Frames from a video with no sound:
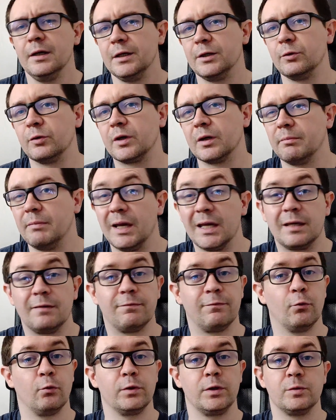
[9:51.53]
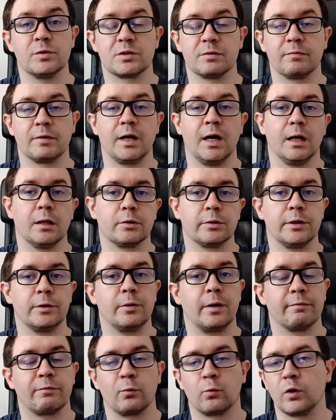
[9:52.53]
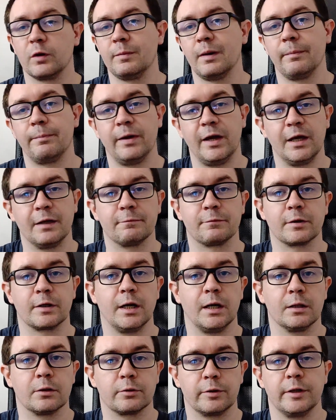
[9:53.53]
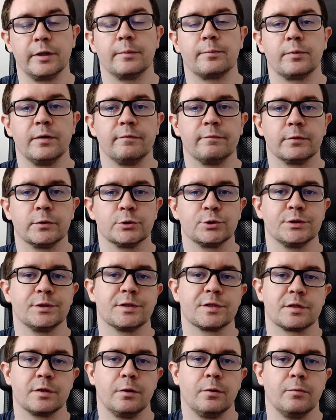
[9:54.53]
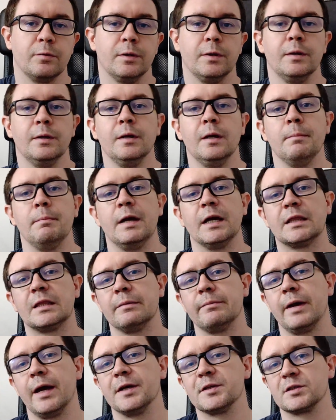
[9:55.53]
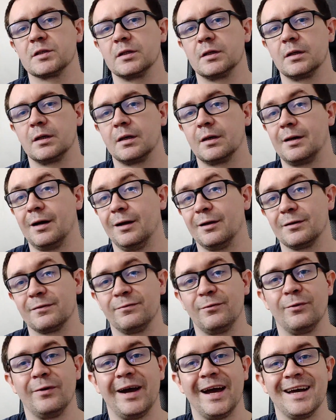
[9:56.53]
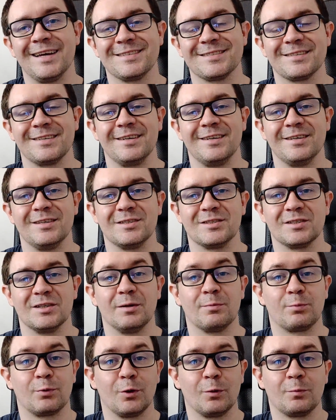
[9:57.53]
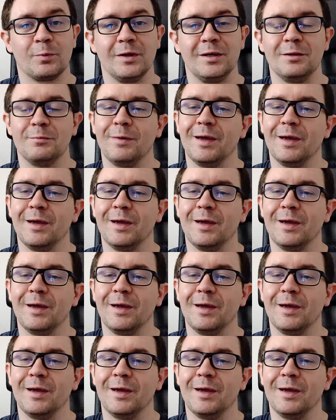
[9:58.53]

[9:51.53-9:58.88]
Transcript: You can make full use of color. You don't have to worry about paying for color in a print version, so make them as colorful as is appropriate.